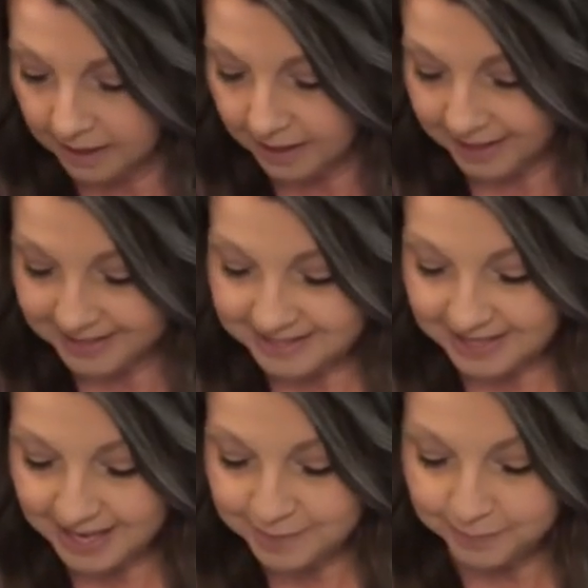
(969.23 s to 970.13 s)
I
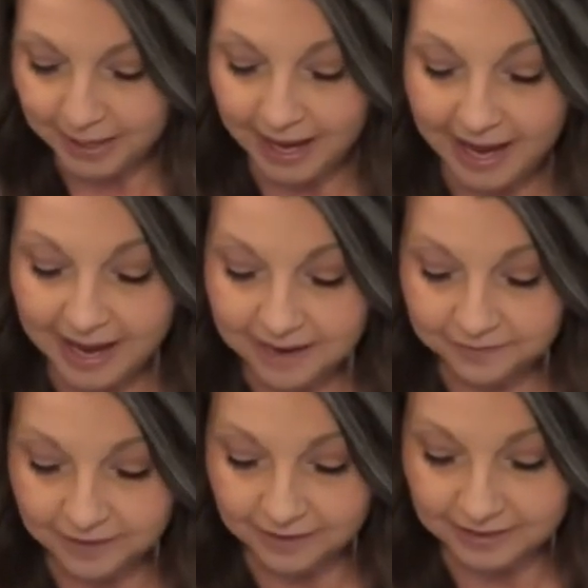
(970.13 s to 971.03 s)
tape
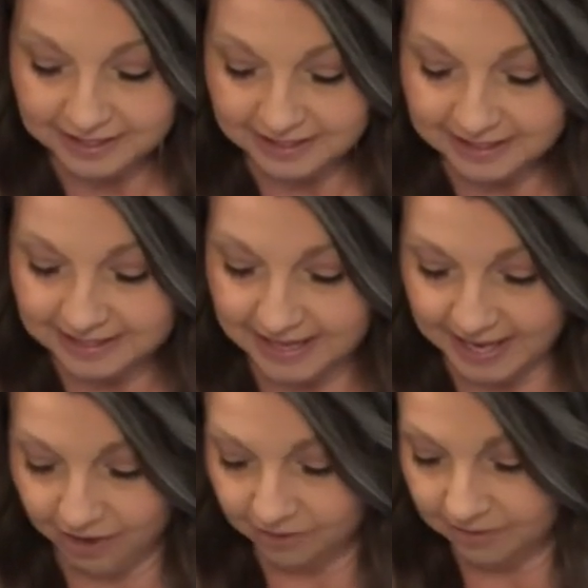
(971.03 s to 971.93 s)
half of it down.